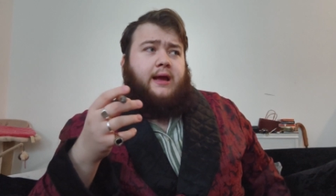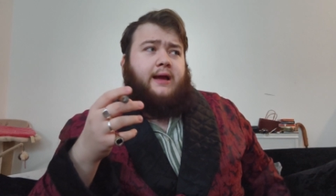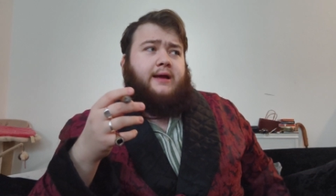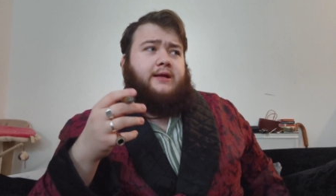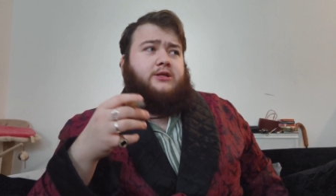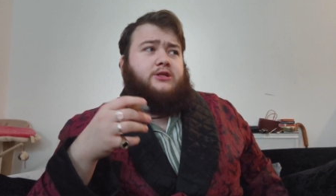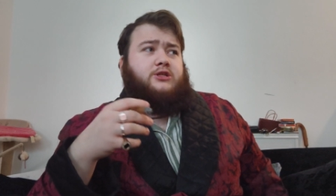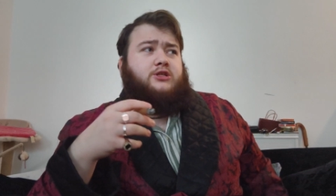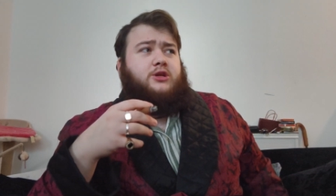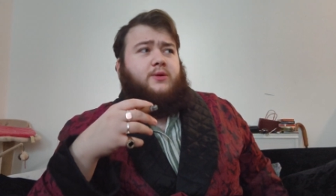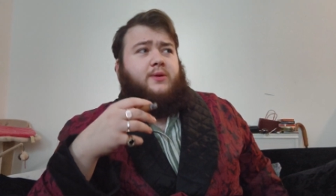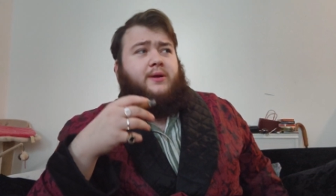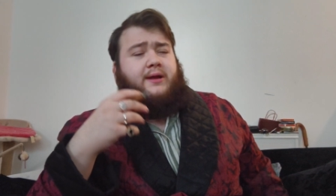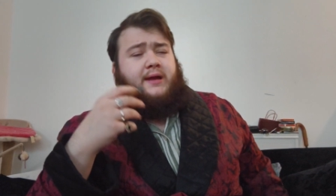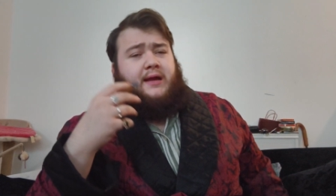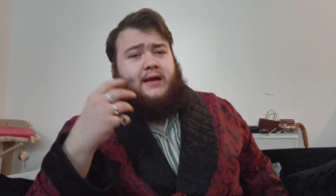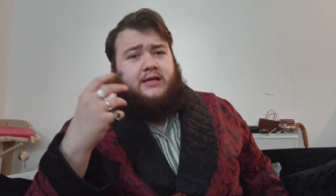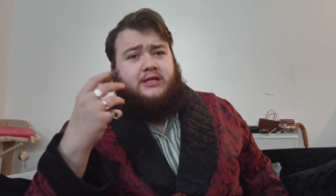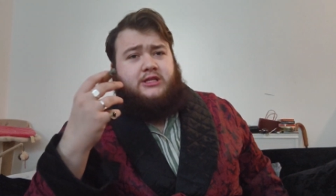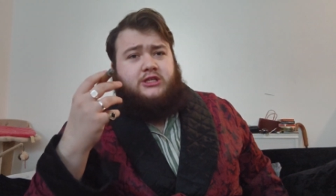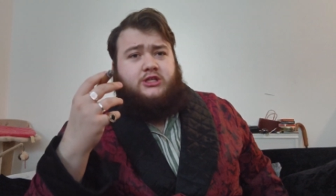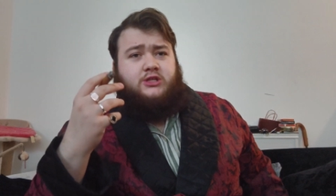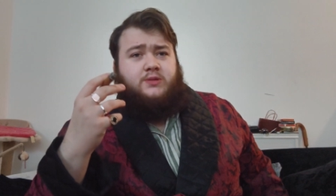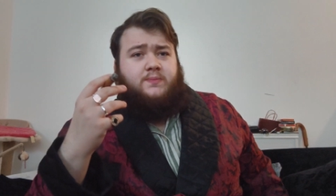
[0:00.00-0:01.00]
And so I
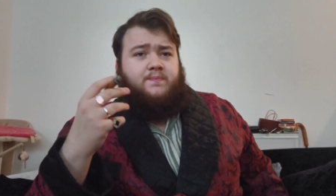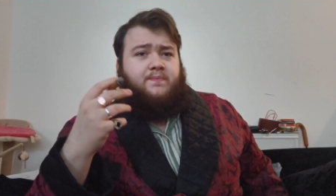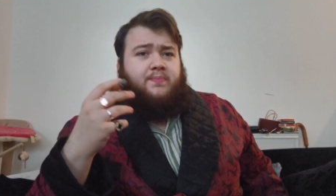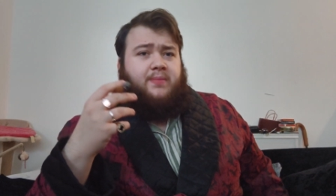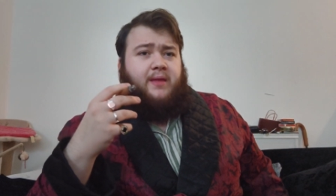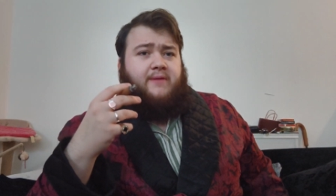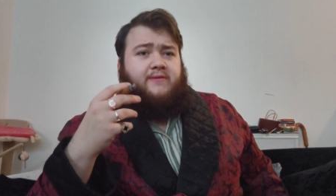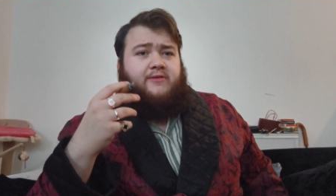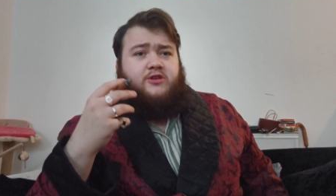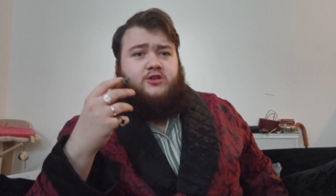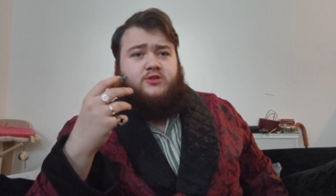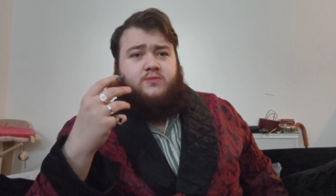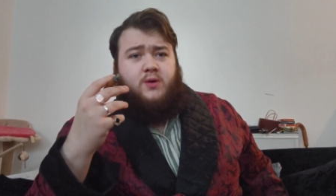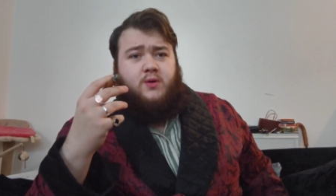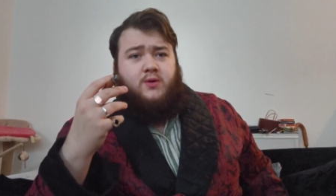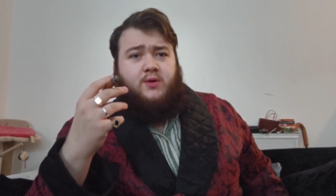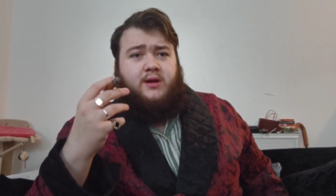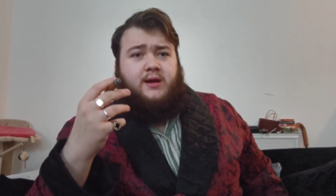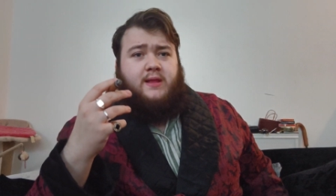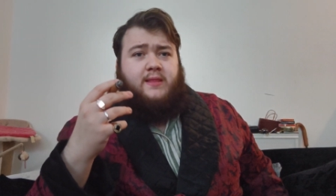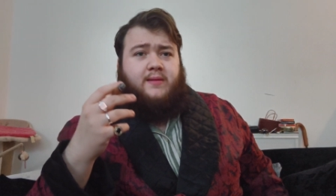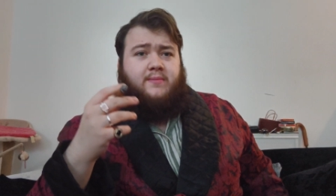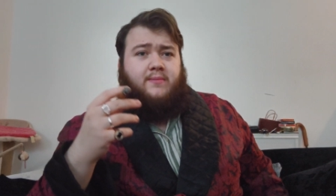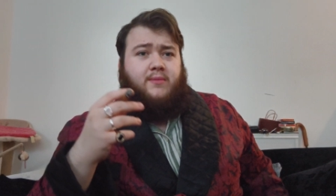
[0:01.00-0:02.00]
guess if you're
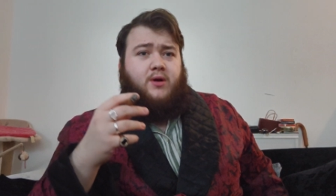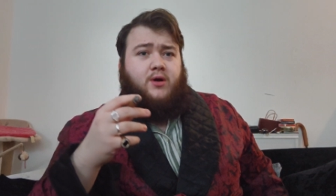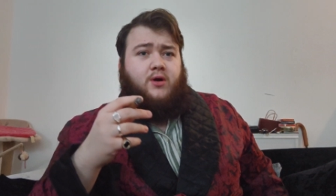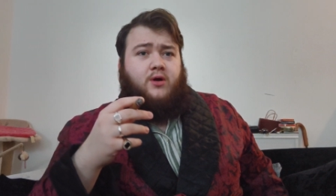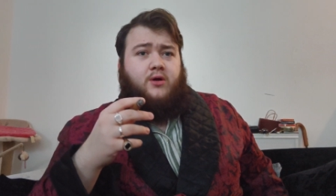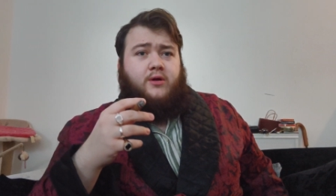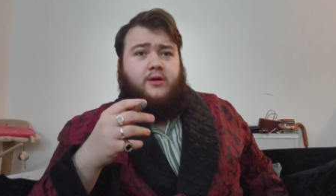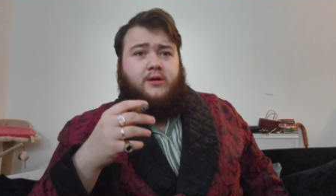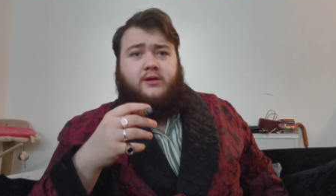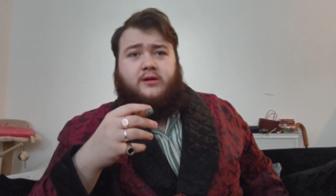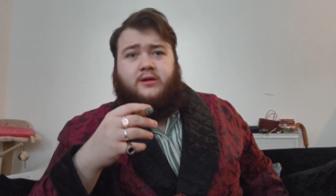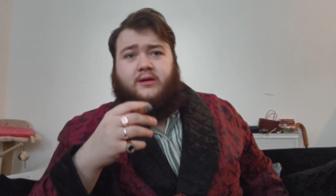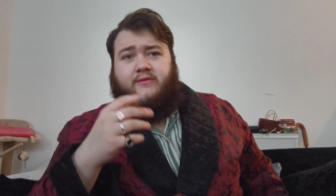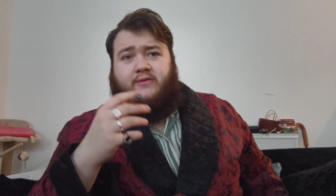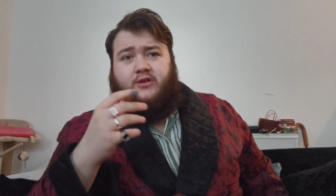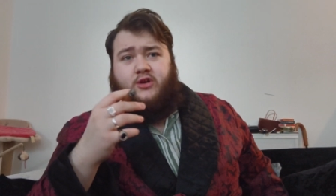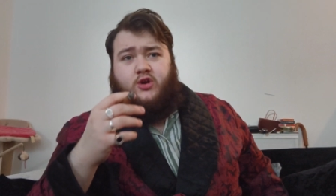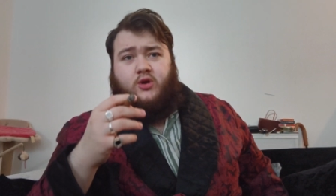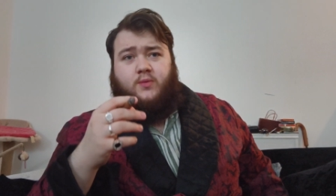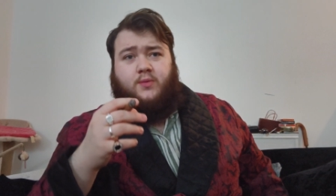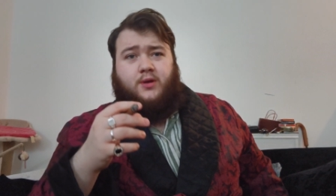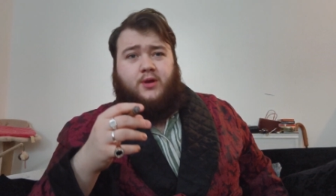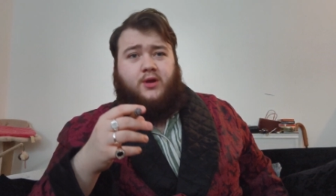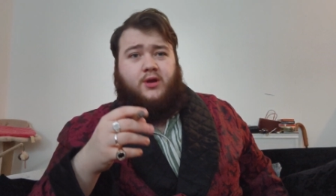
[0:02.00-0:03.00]
smoking in the morning, you have a
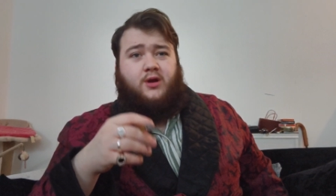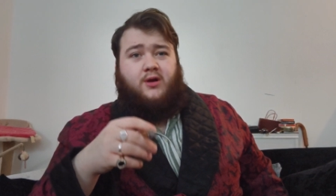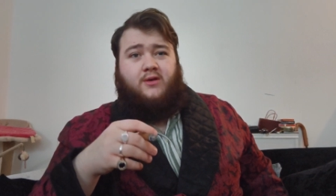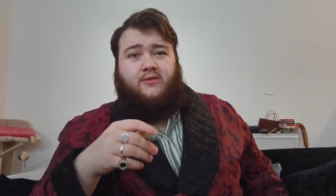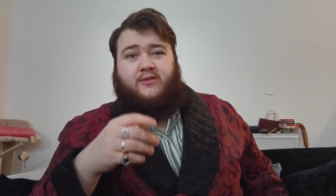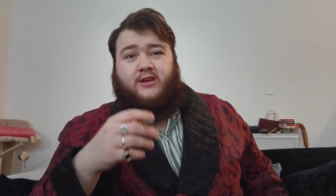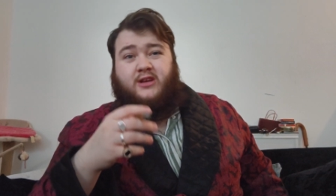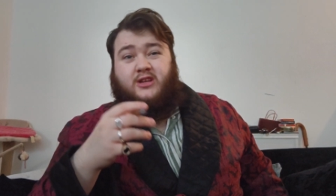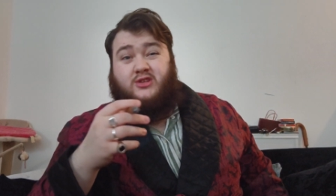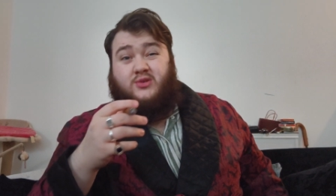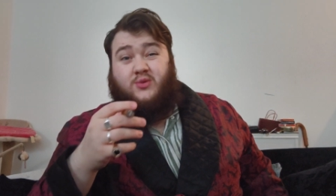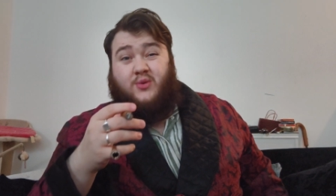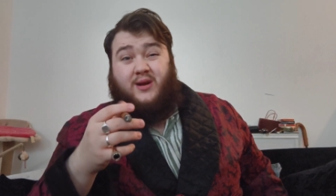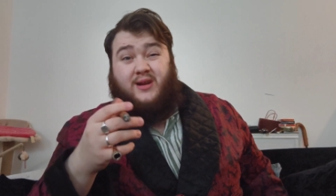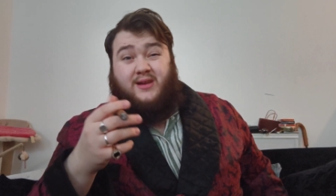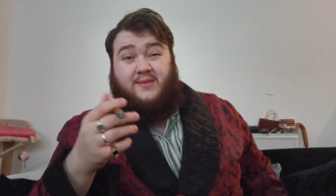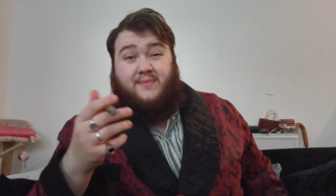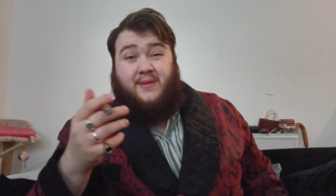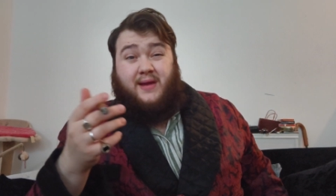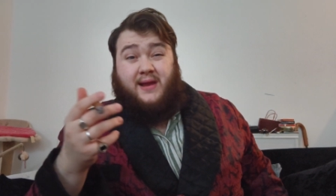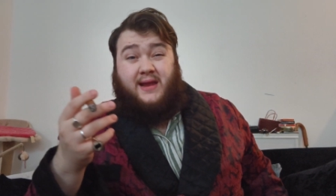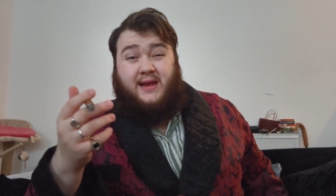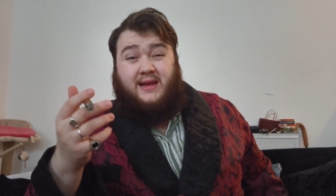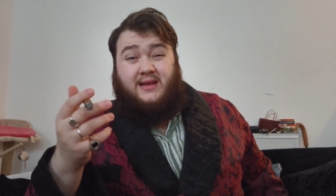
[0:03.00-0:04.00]
cup of coffee, 20
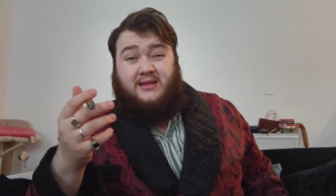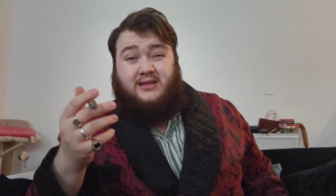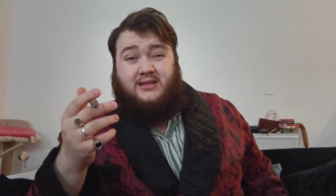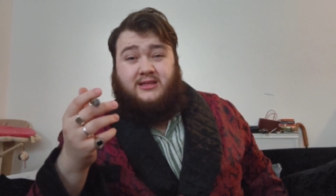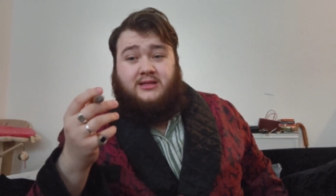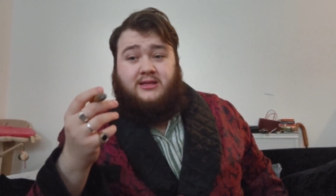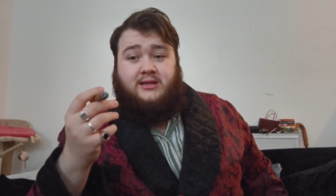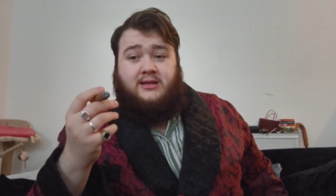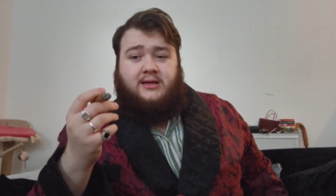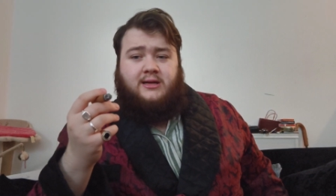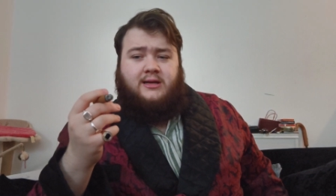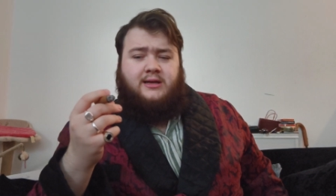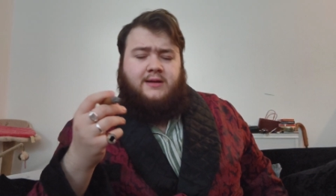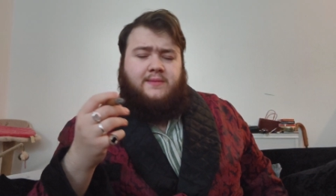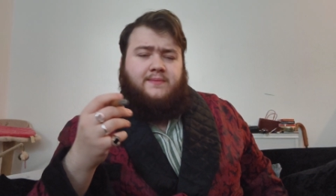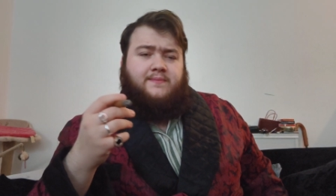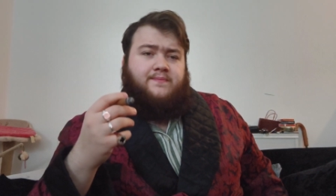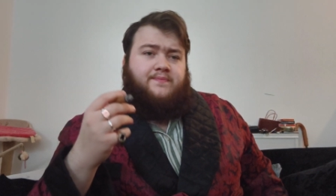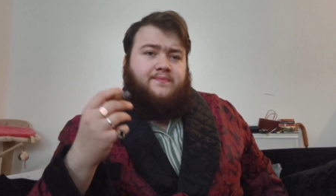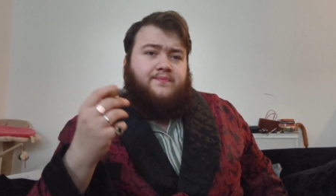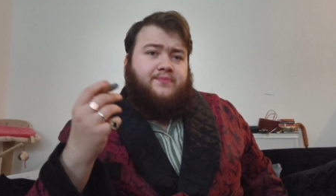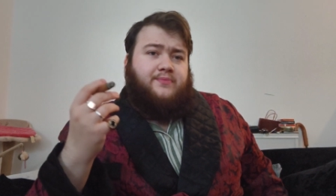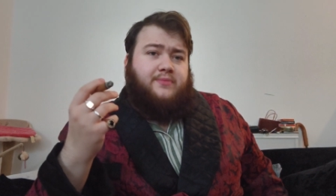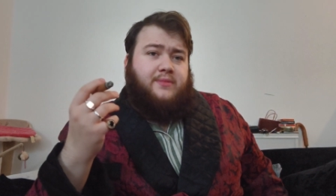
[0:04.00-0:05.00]
minutes
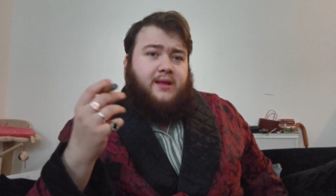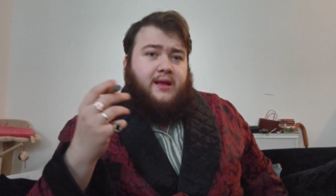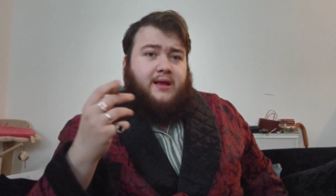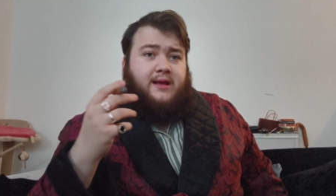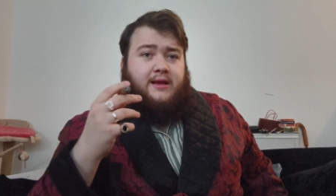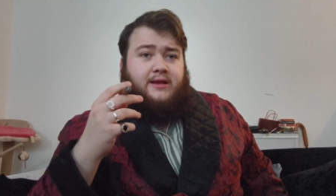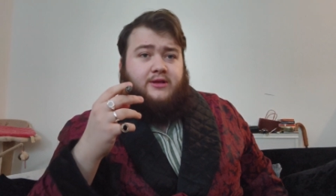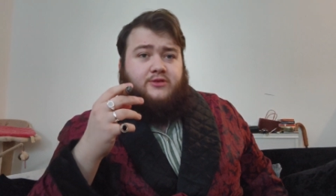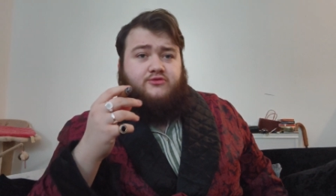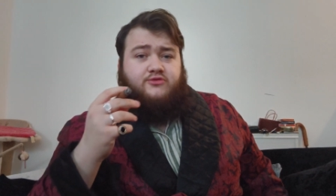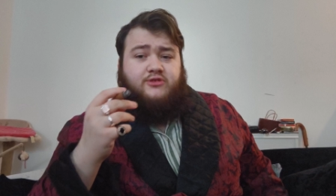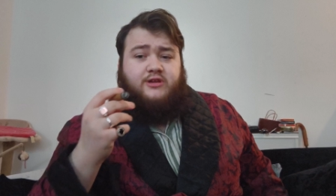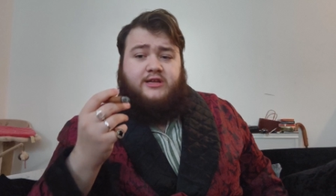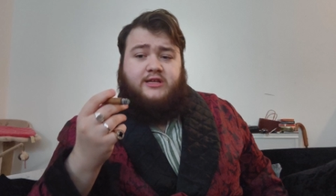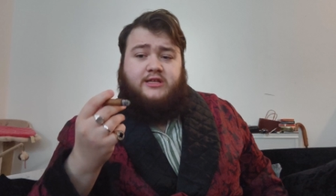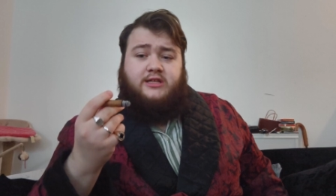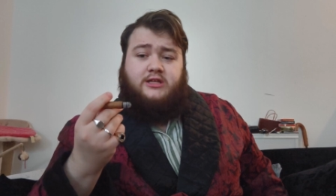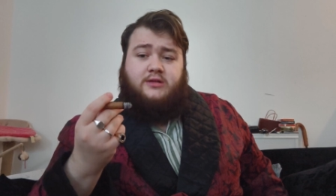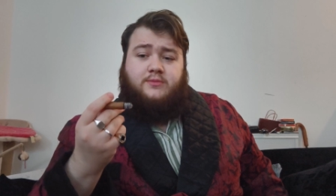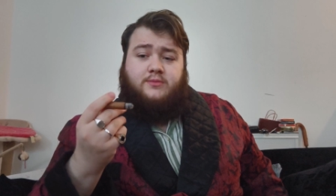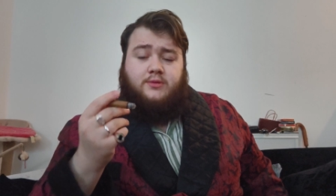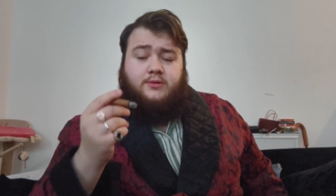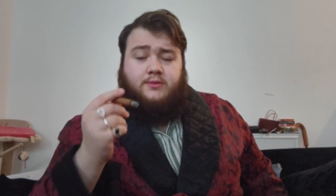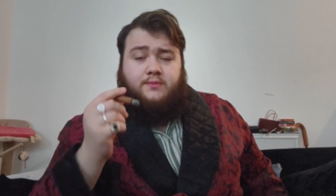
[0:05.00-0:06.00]
is
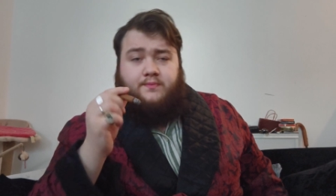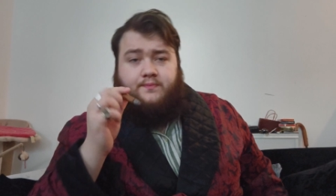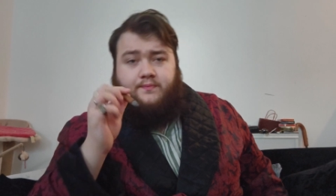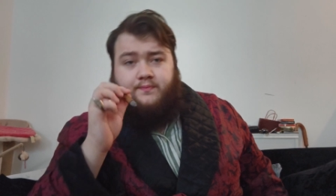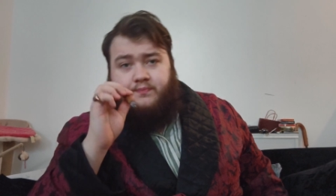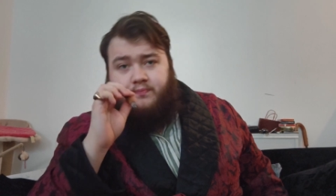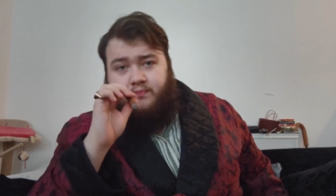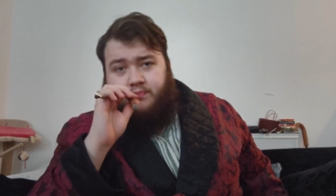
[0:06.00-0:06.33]
reasonable.